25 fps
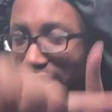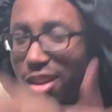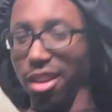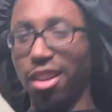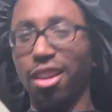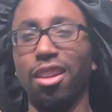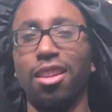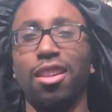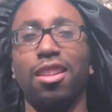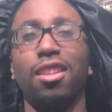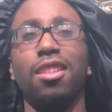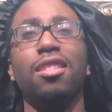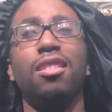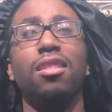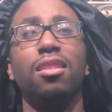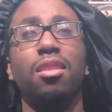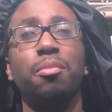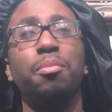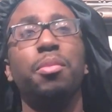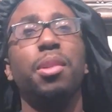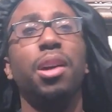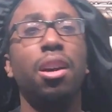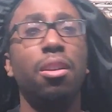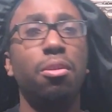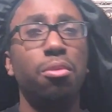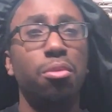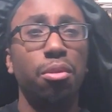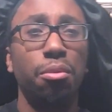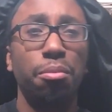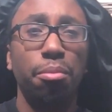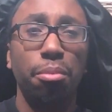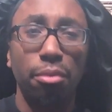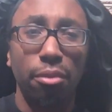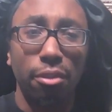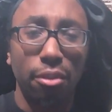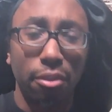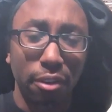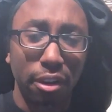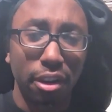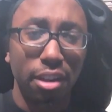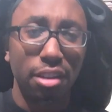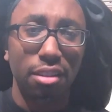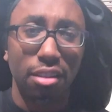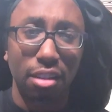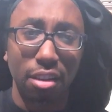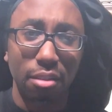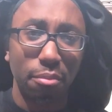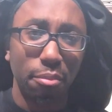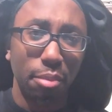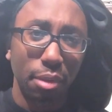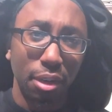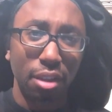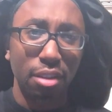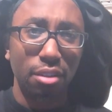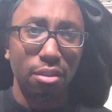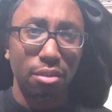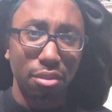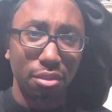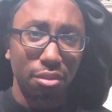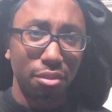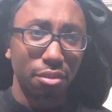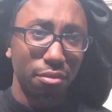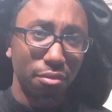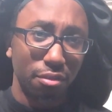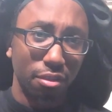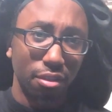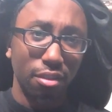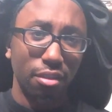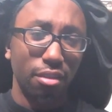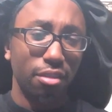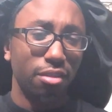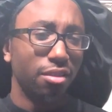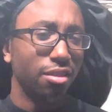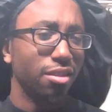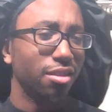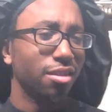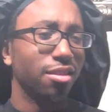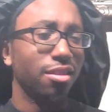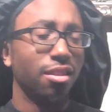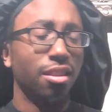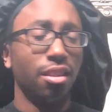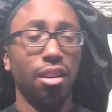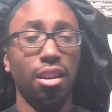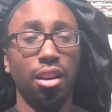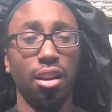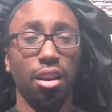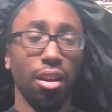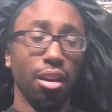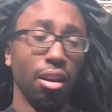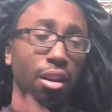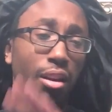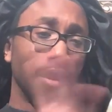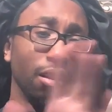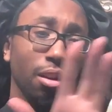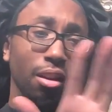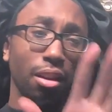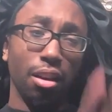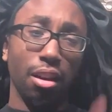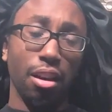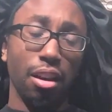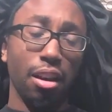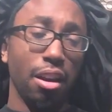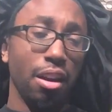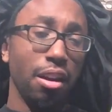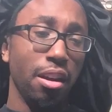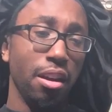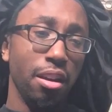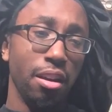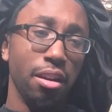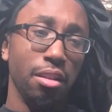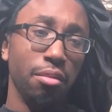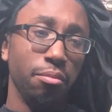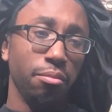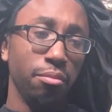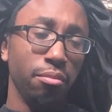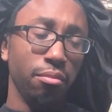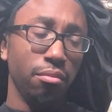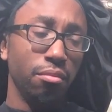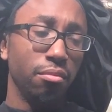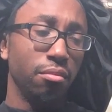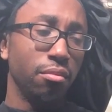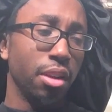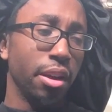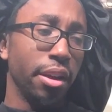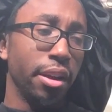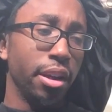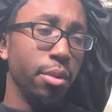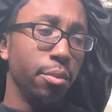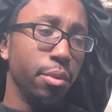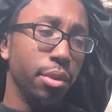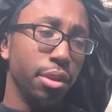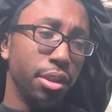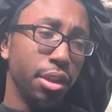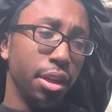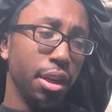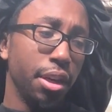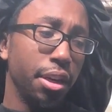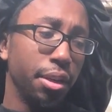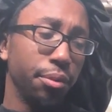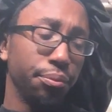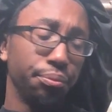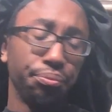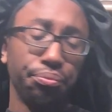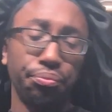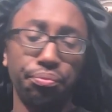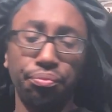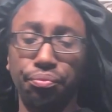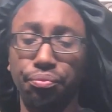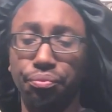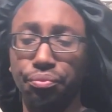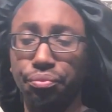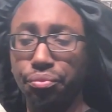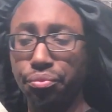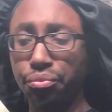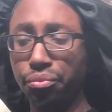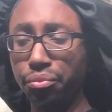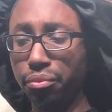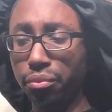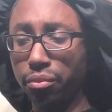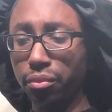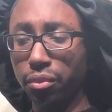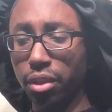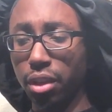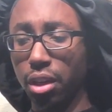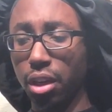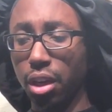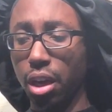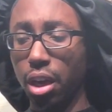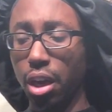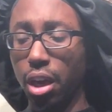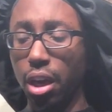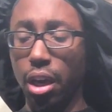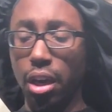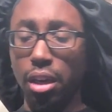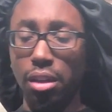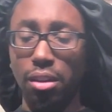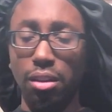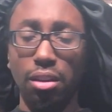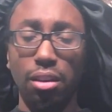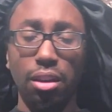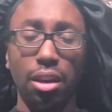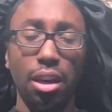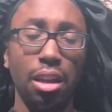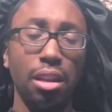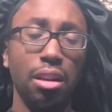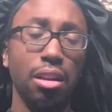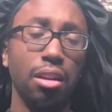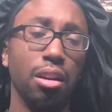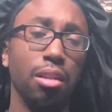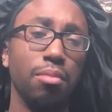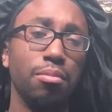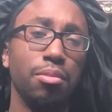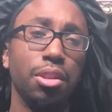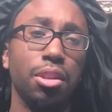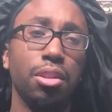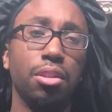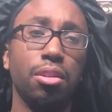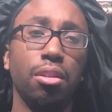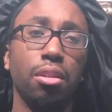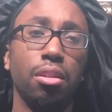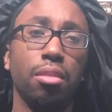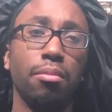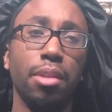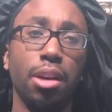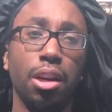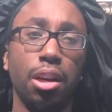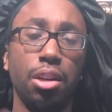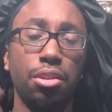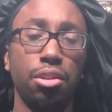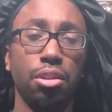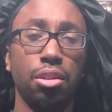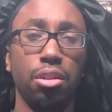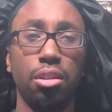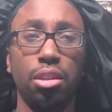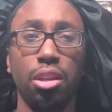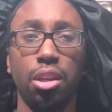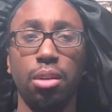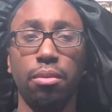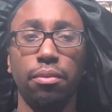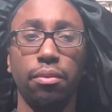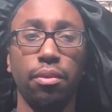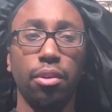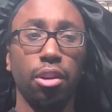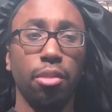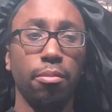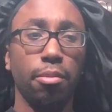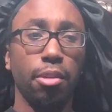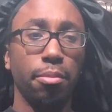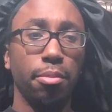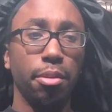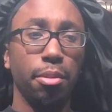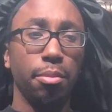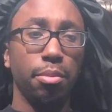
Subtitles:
the power of Christ compels you, girl. I ain't with that. And then Natalie comes in to talk about how she doesn't give a fuck about